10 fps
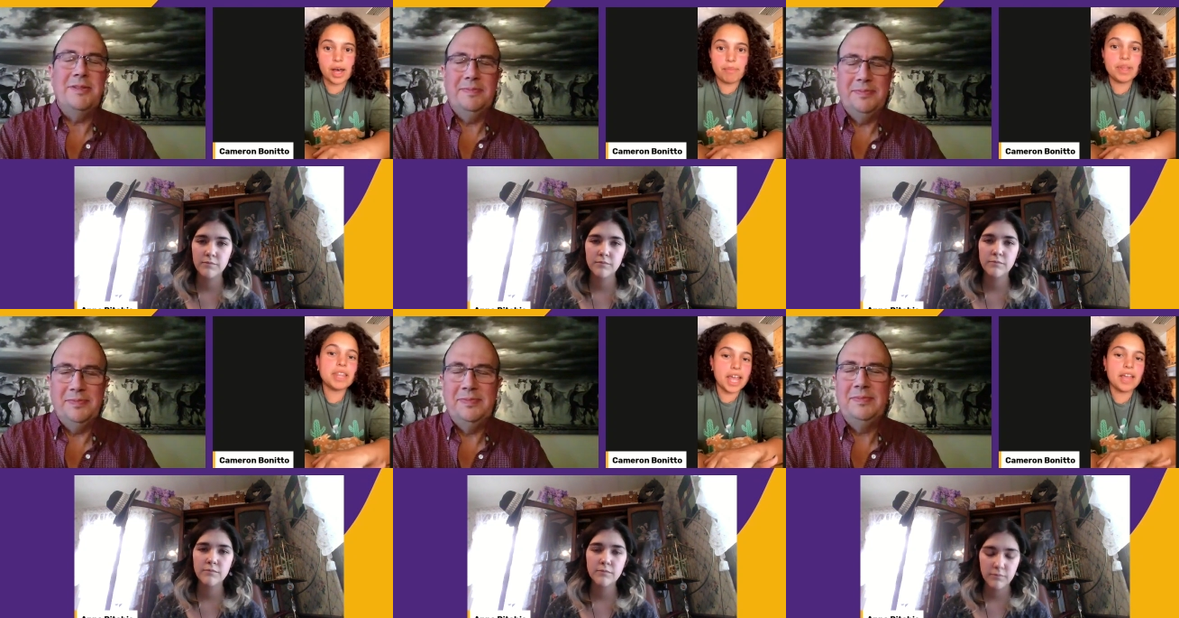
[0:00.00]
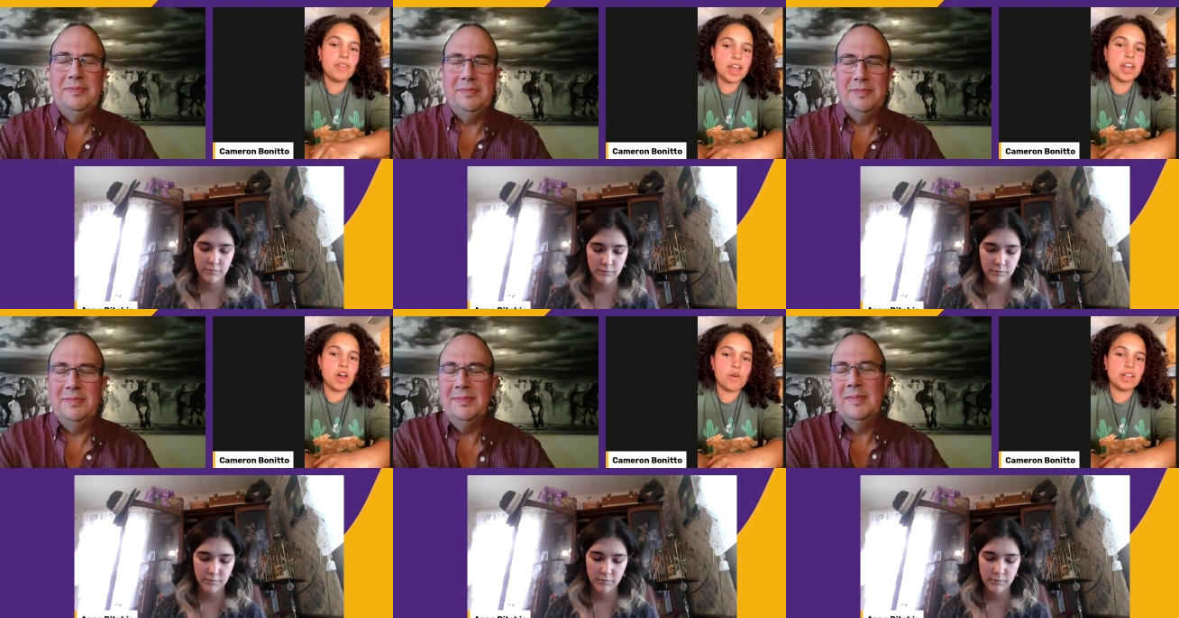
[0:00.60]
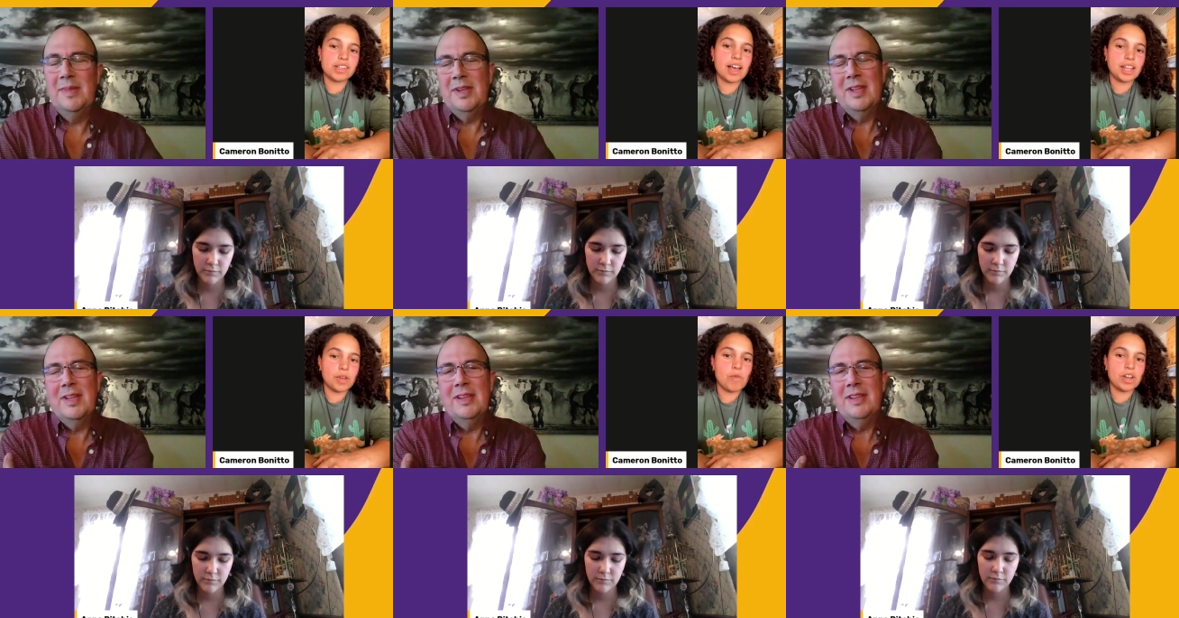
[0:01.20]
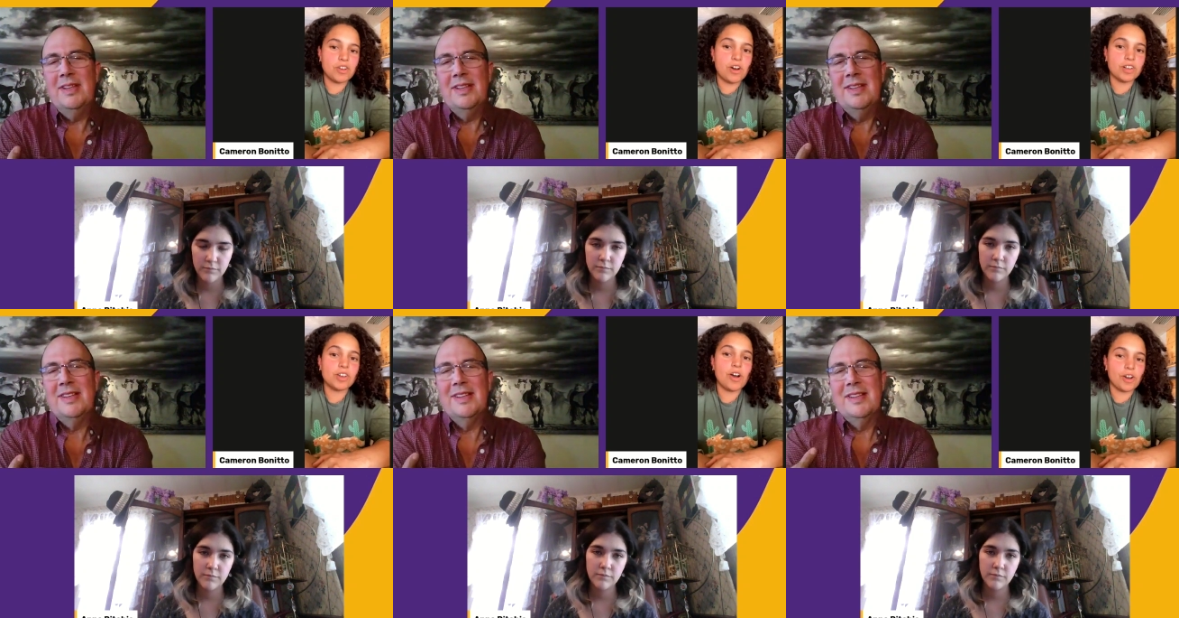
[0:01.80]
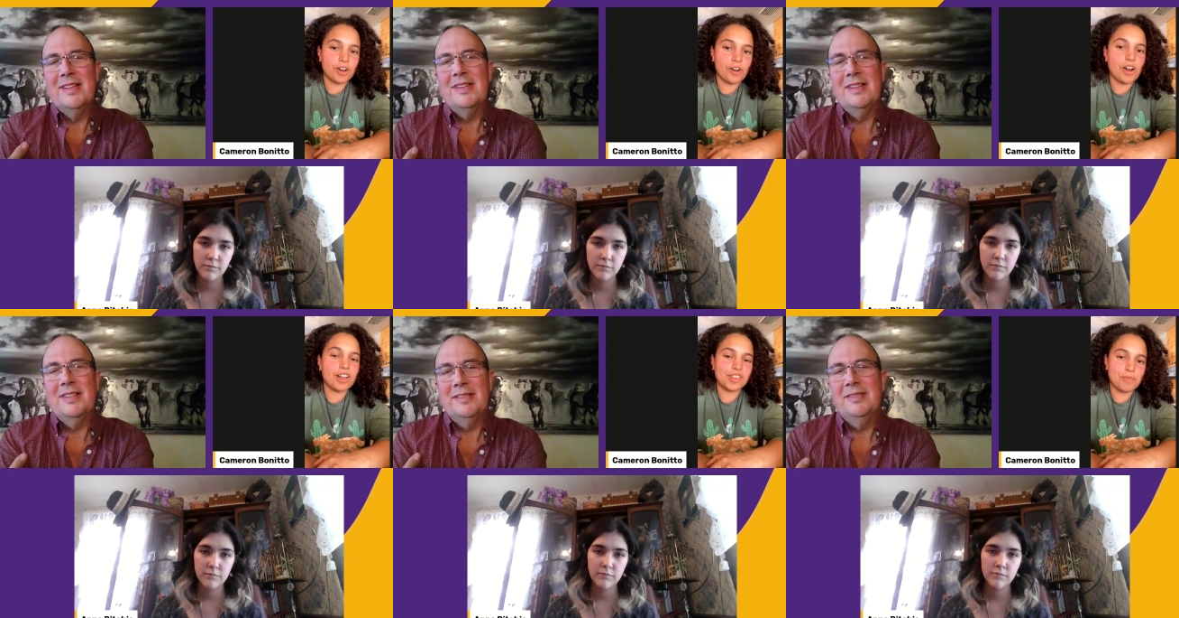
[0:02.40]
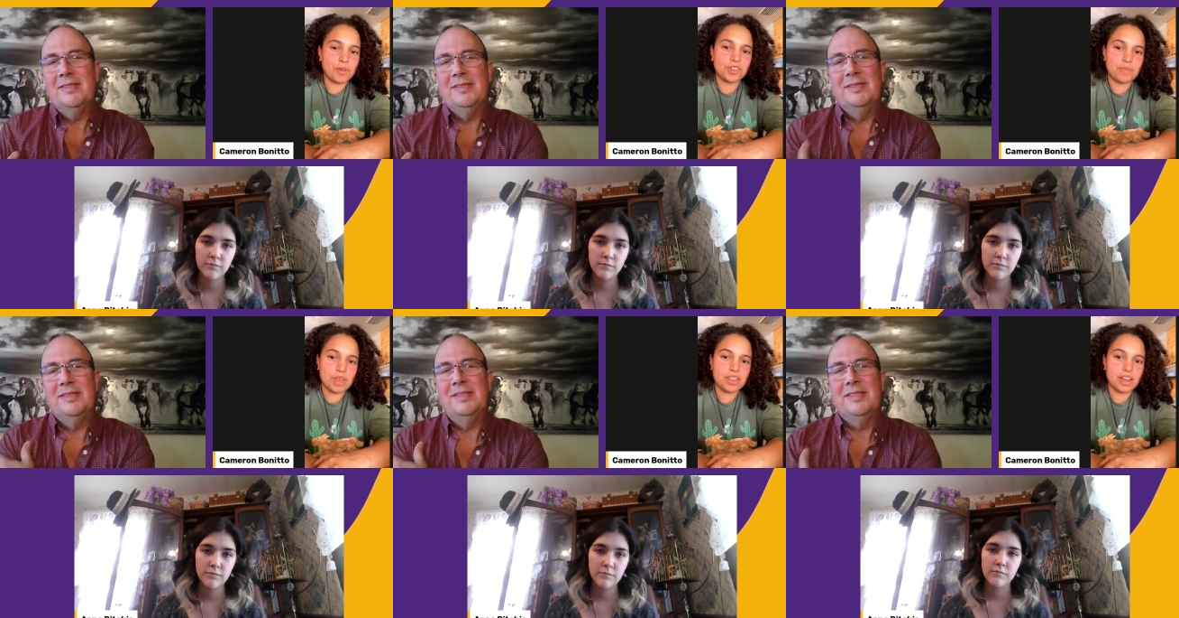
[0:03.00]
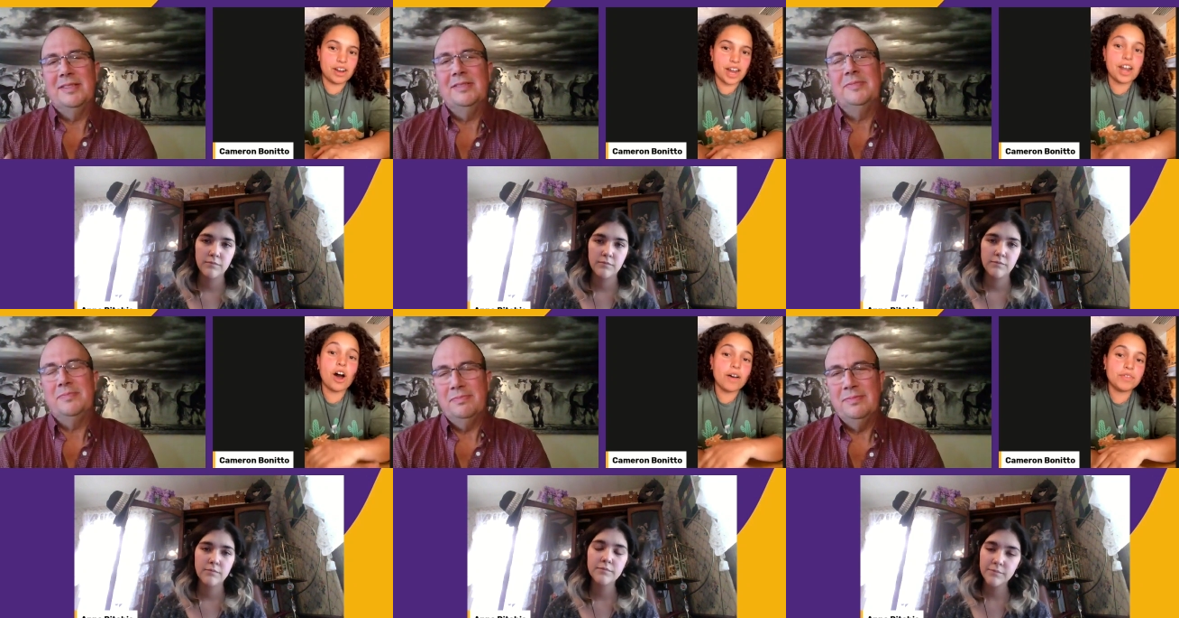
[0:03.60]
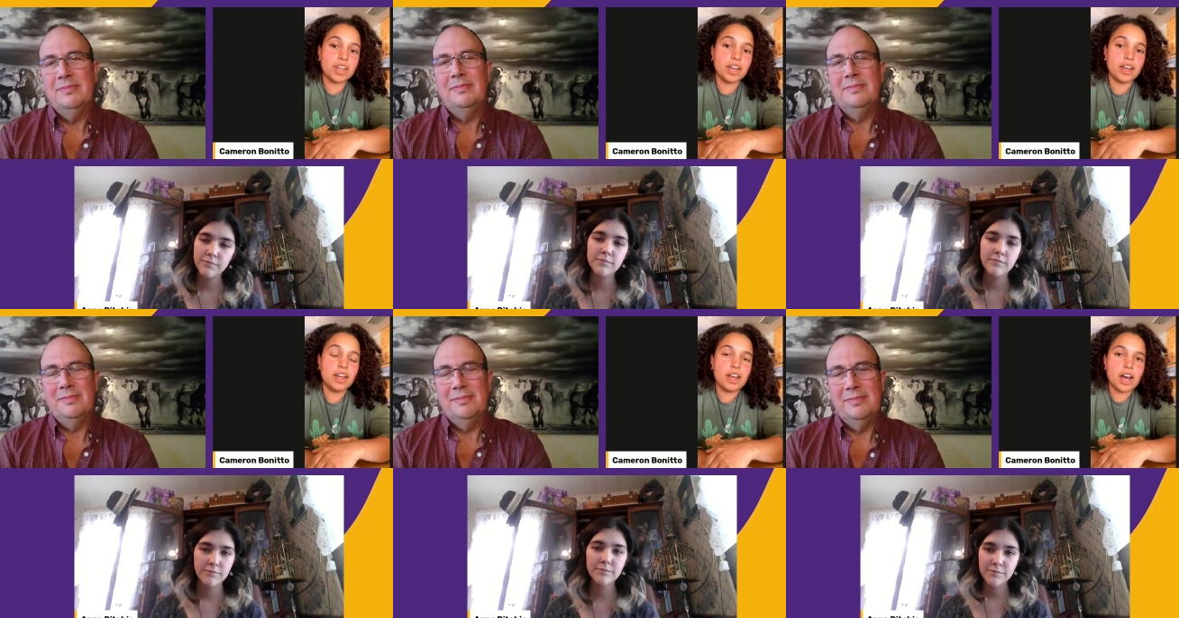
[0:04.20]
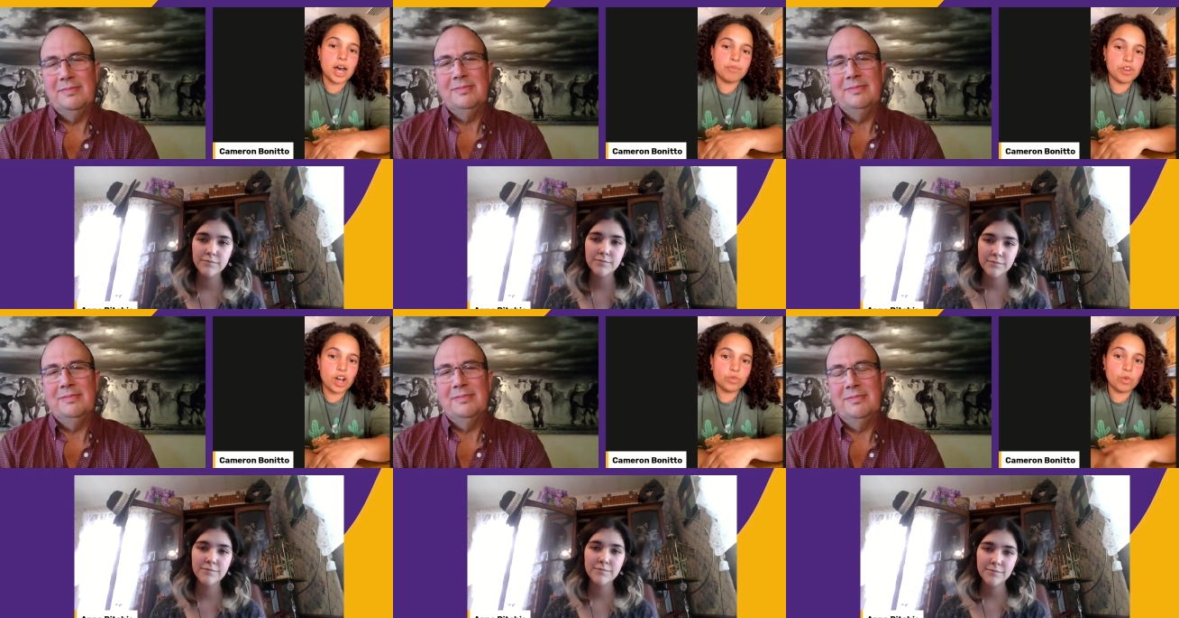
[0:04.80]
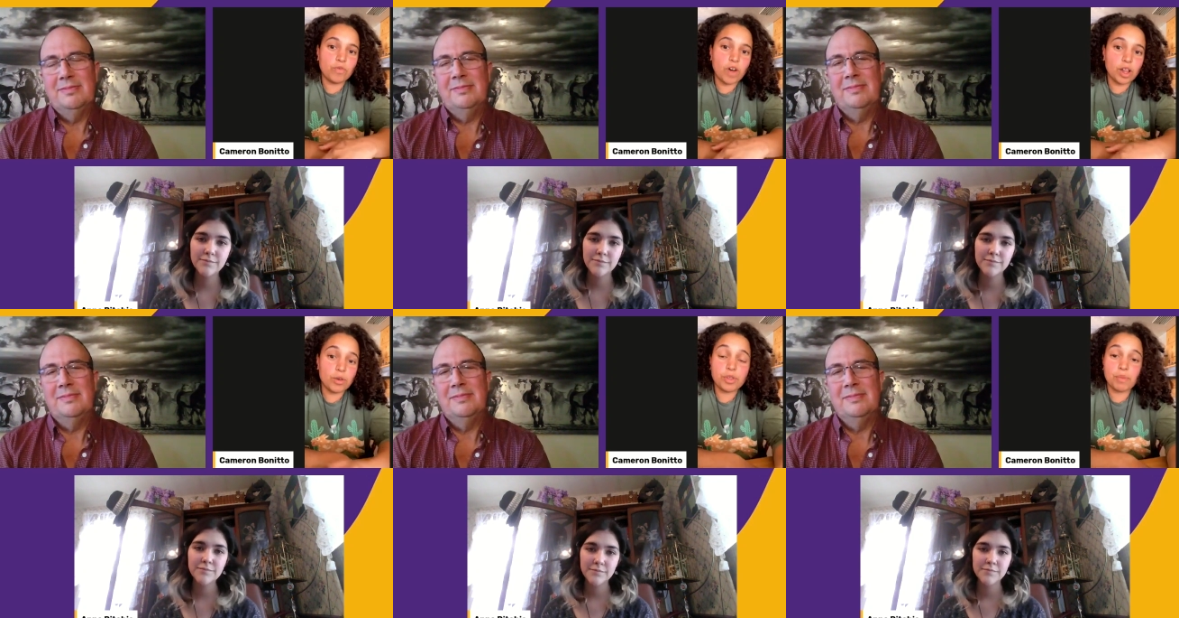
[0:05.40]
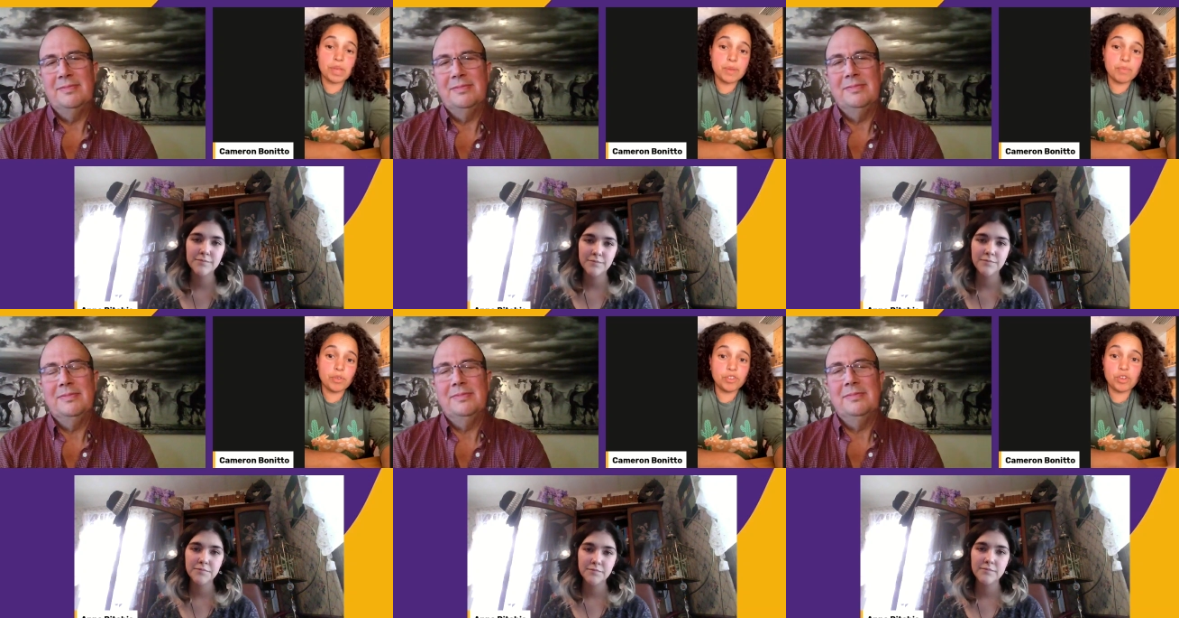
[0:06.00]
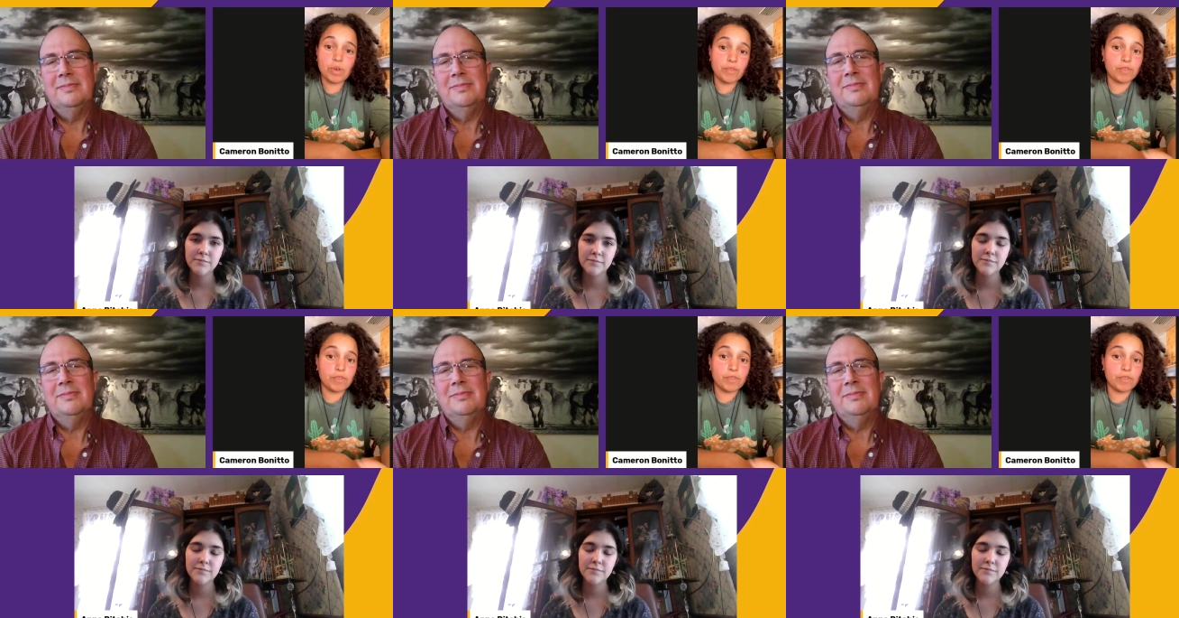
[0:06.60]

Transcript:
Speaker 1: Um, but they they know exactly what dogs are and are not supposed to be there. And often um, dogs will follow their people to